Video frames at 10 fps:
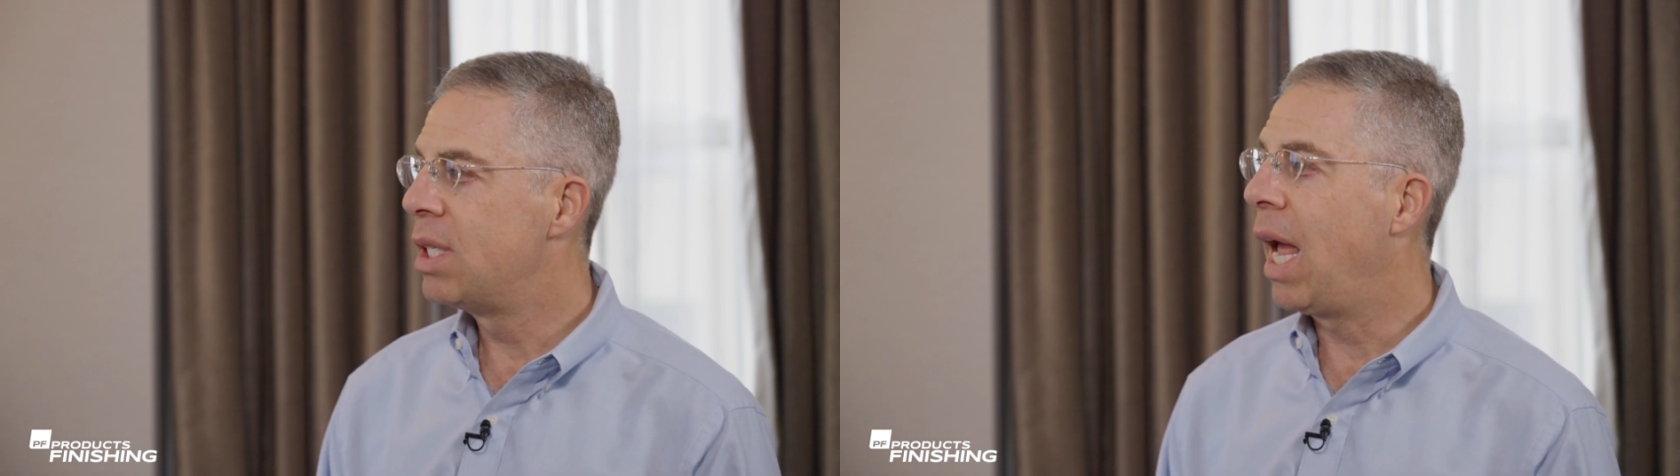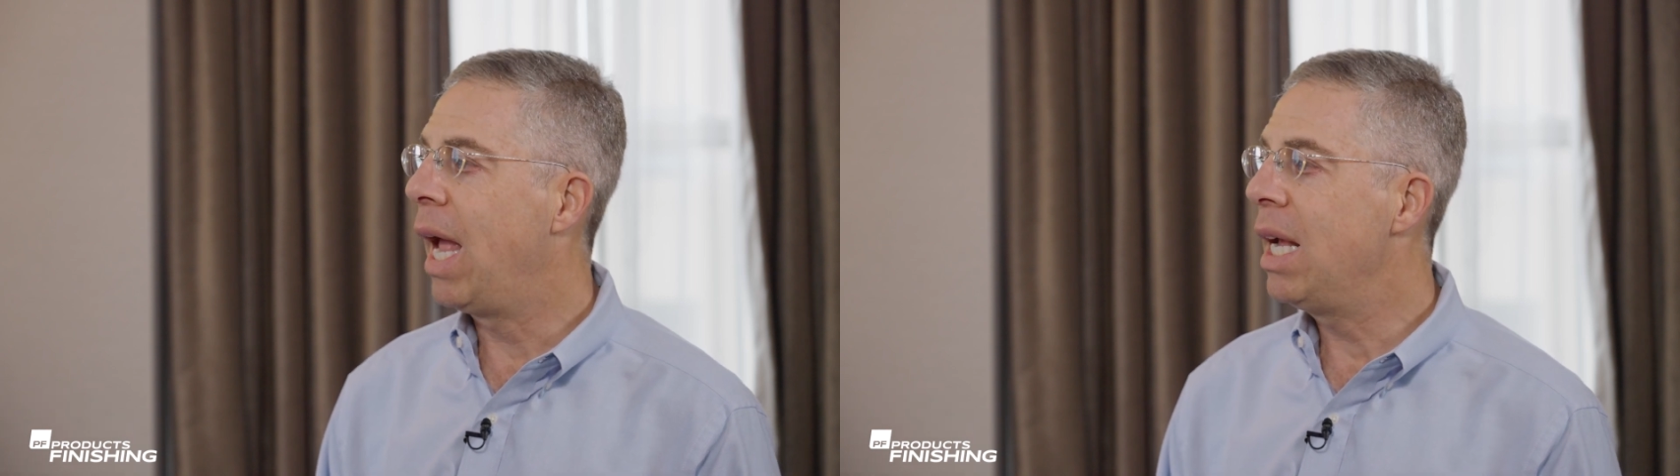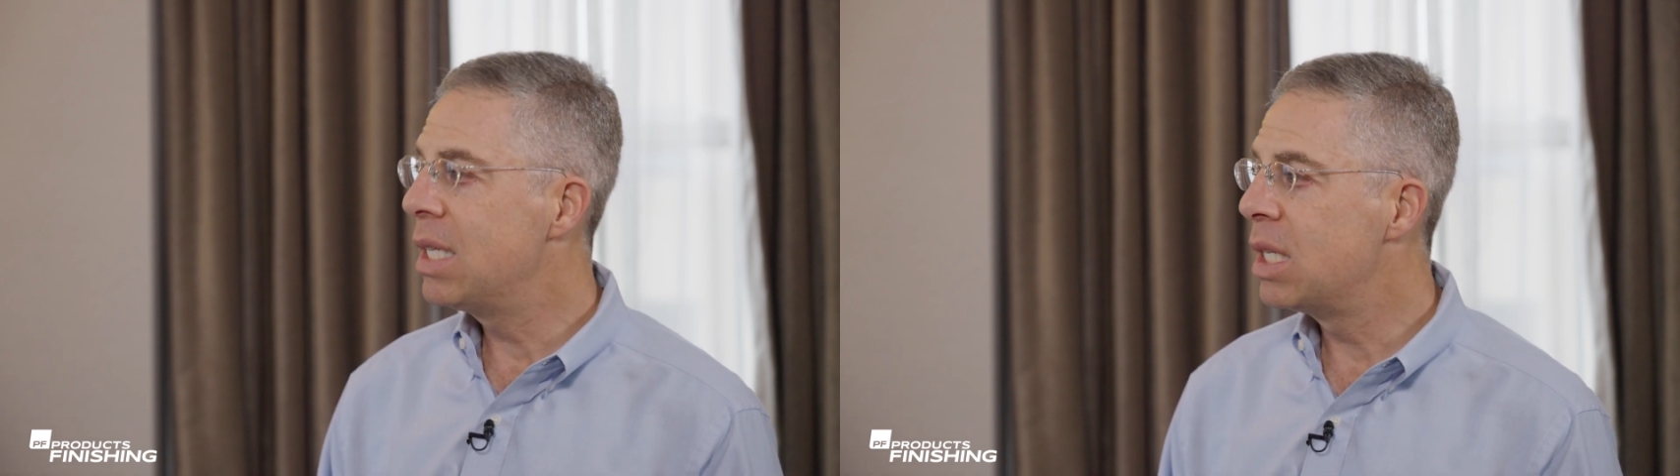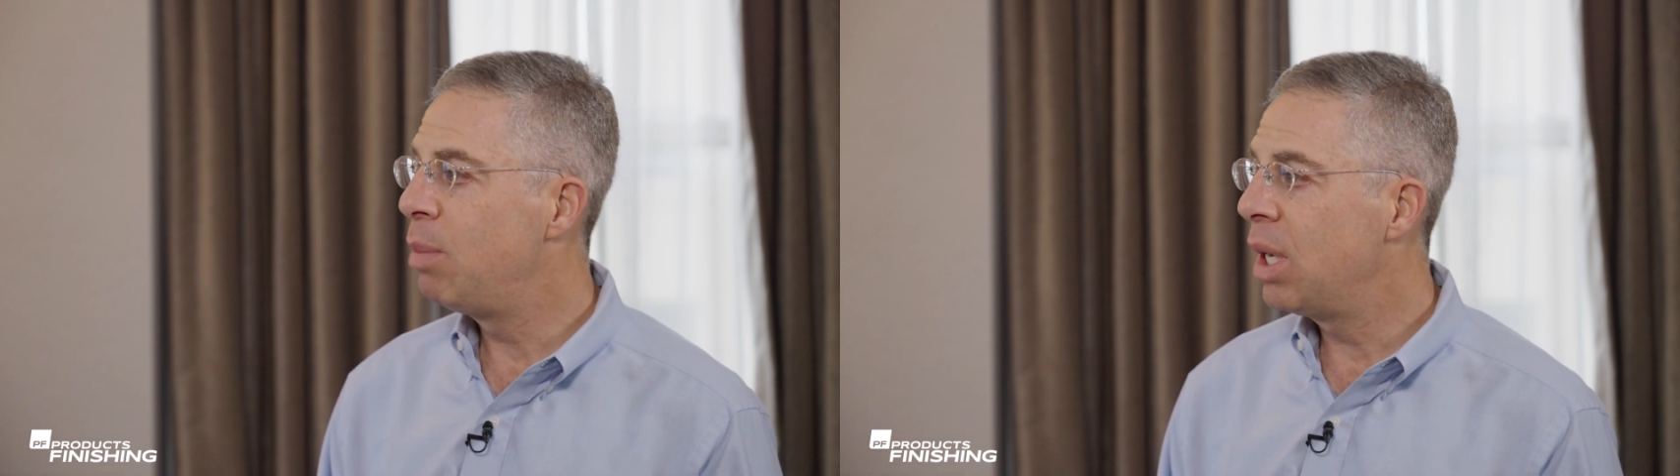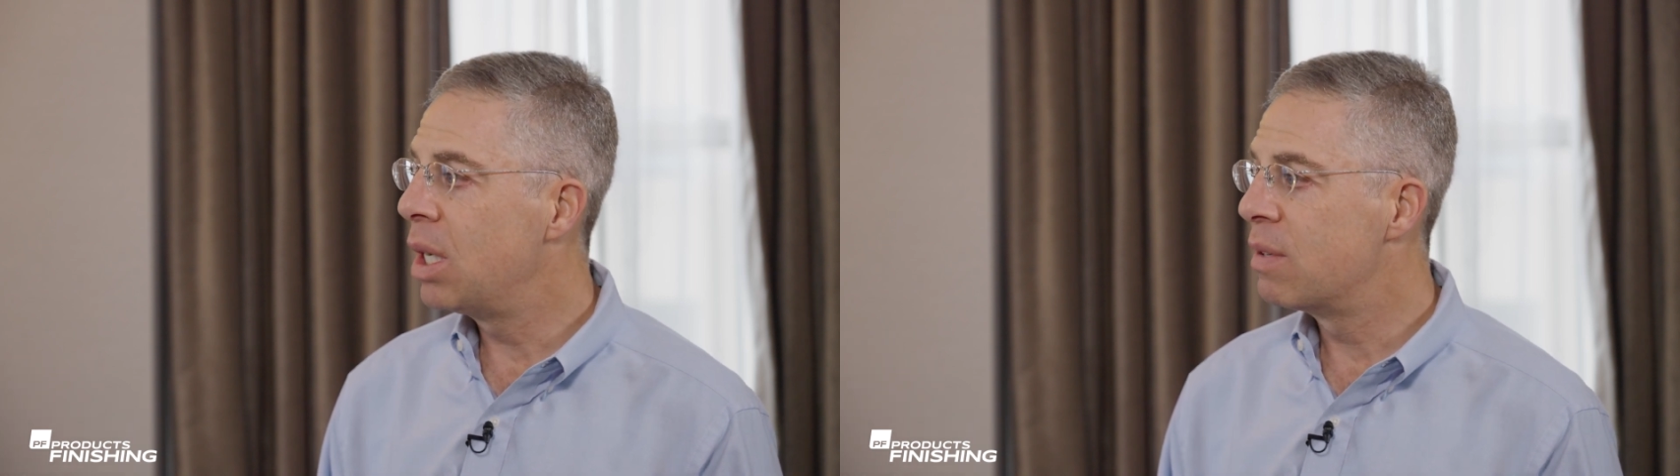tanks as
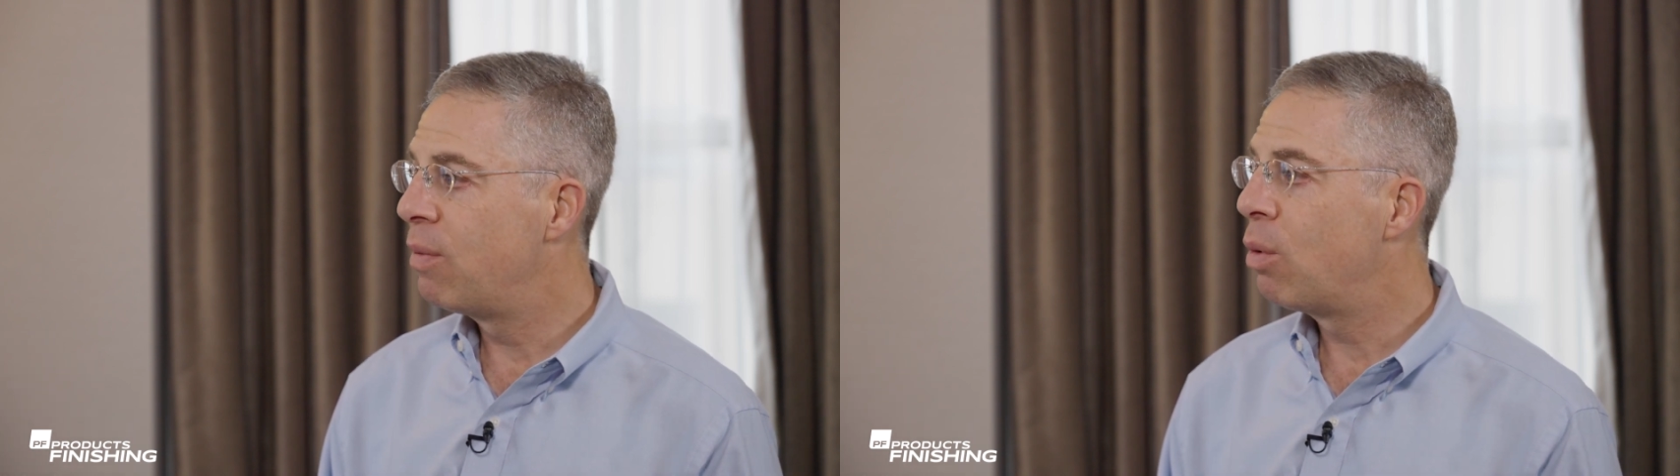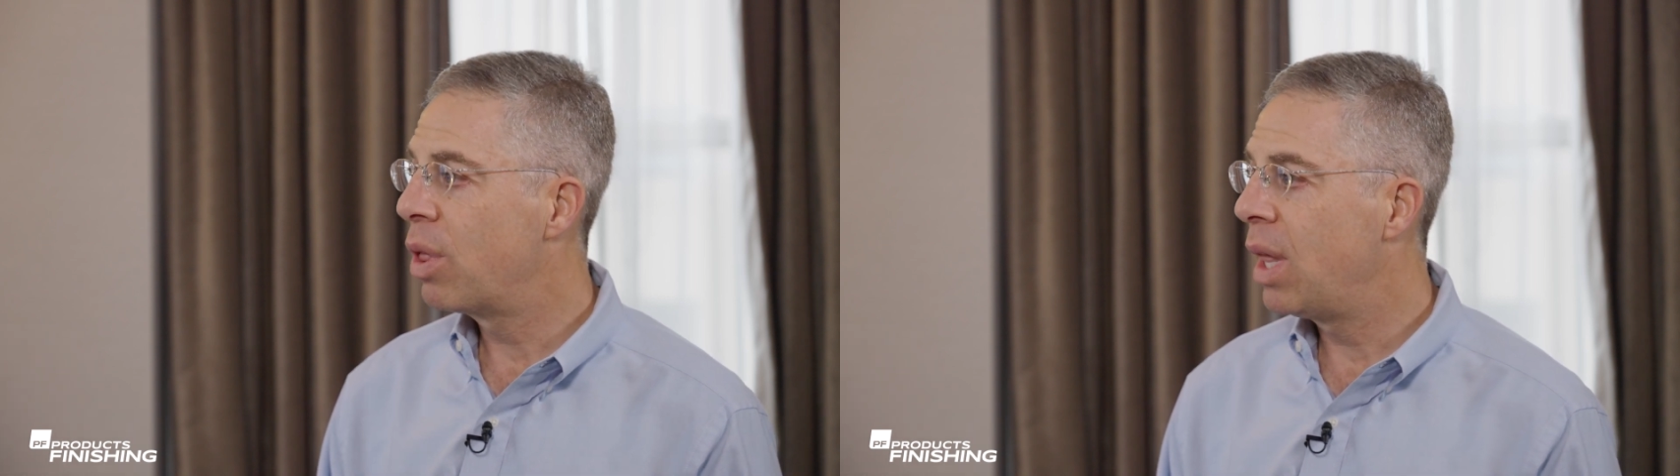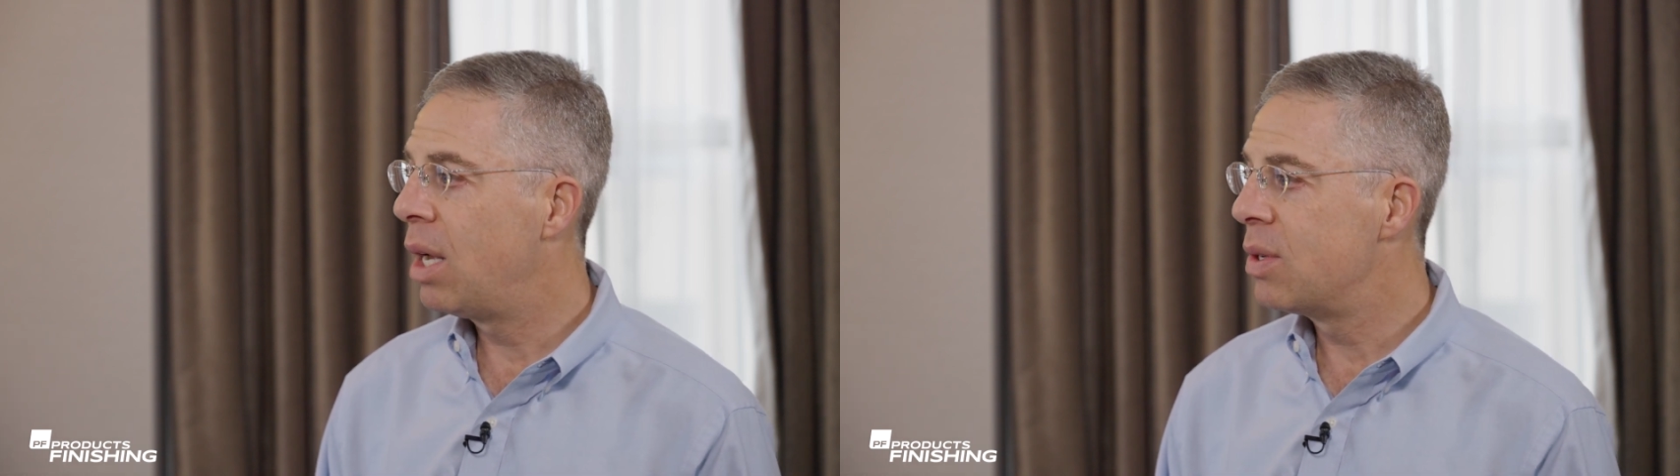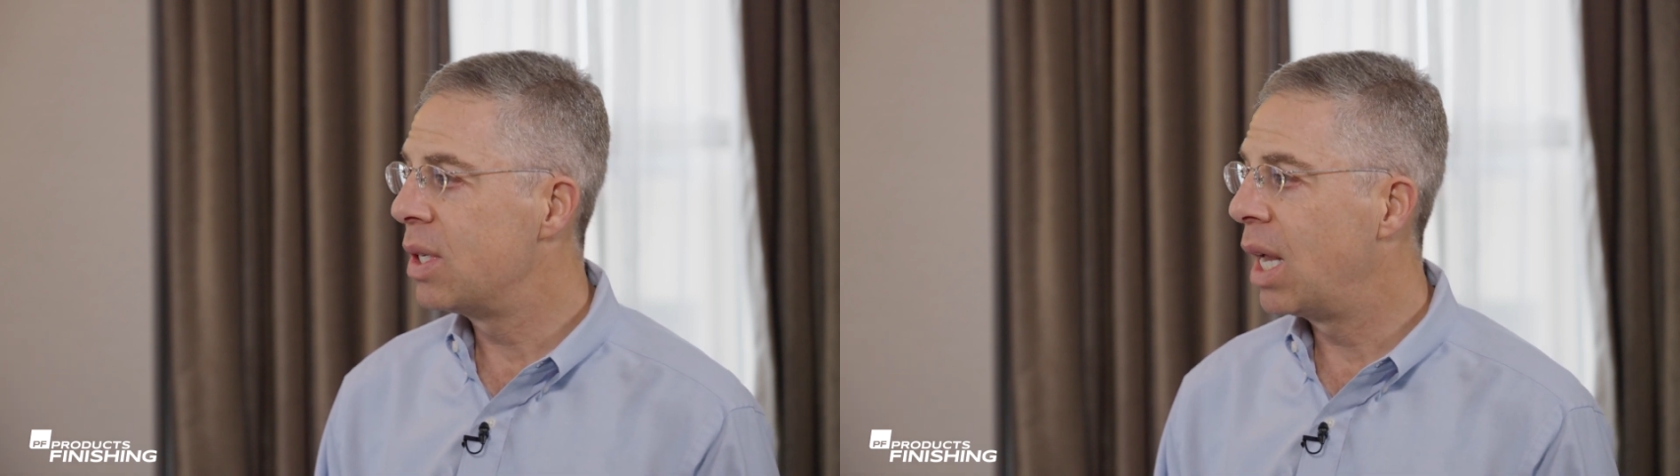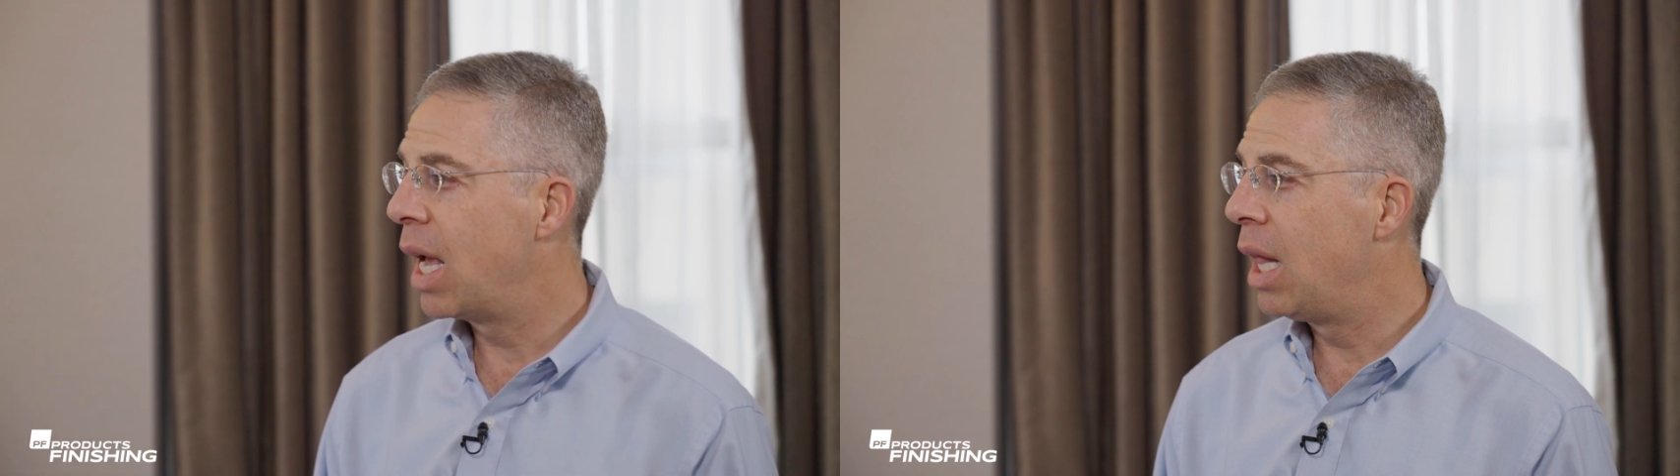big as
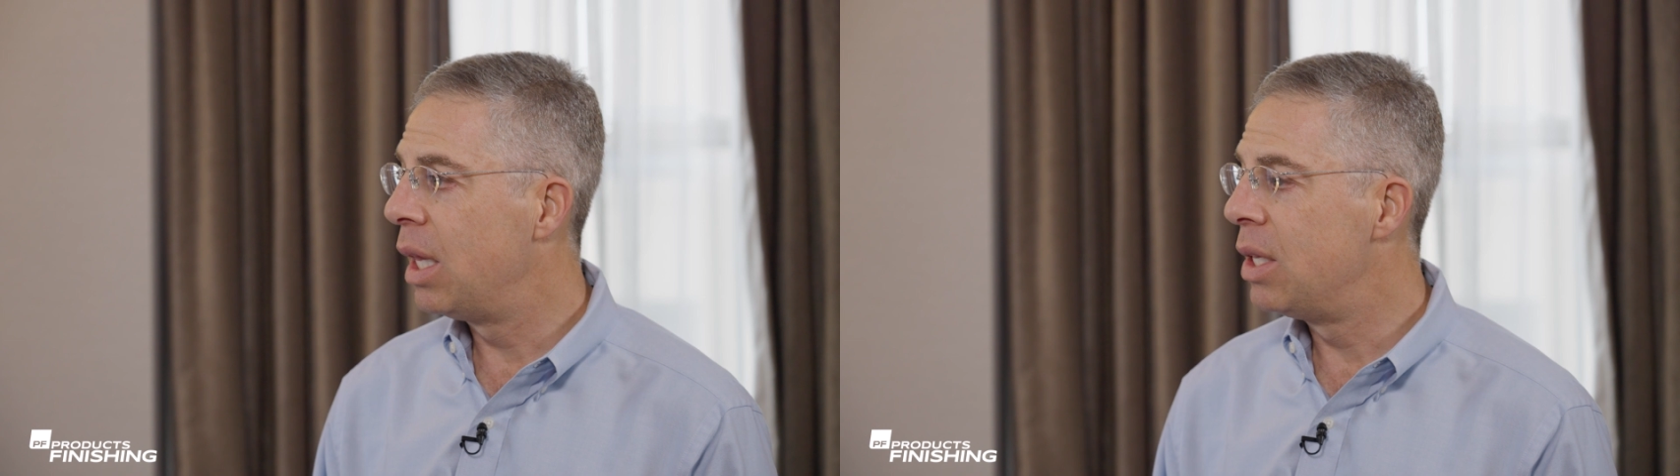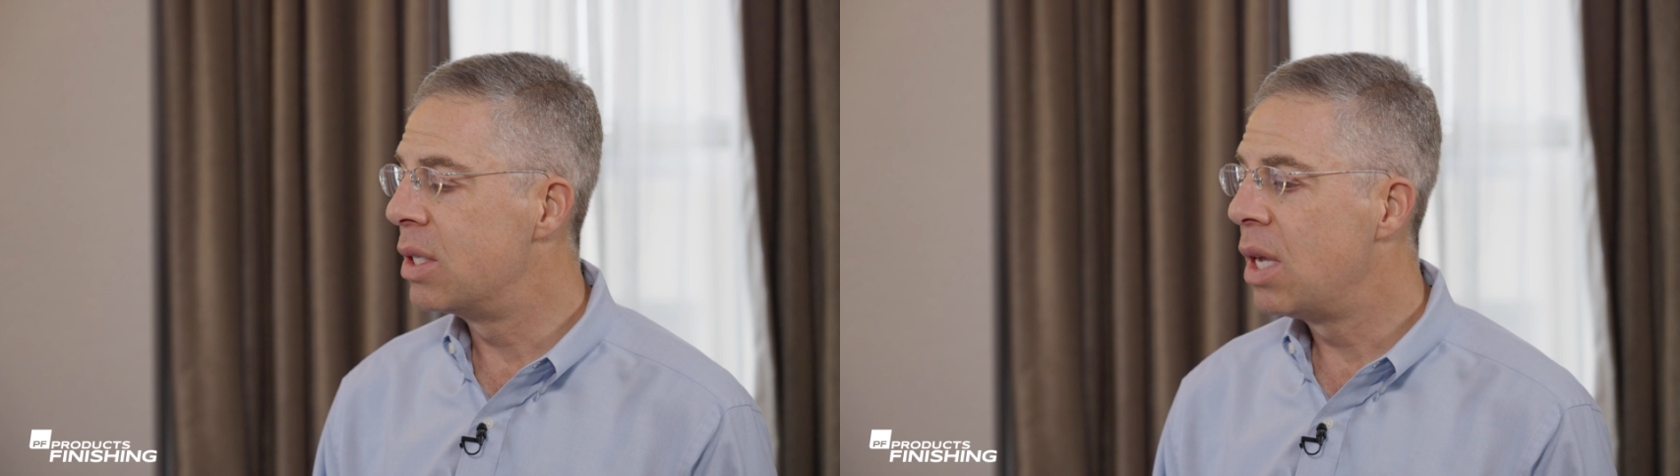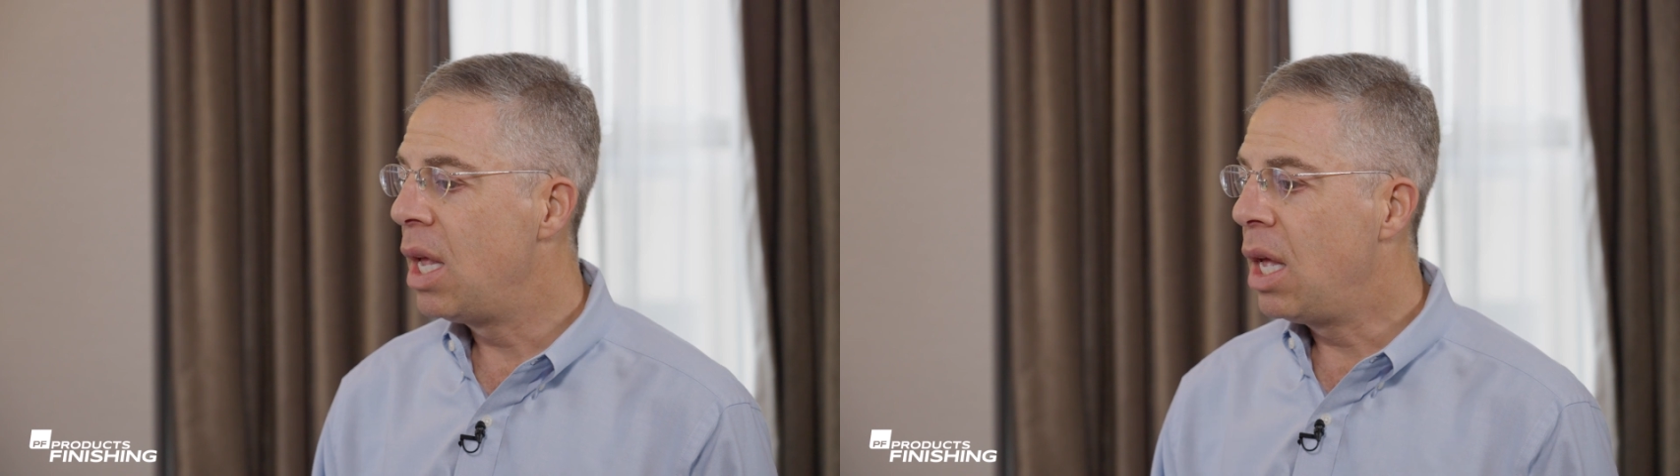4,000 gallons,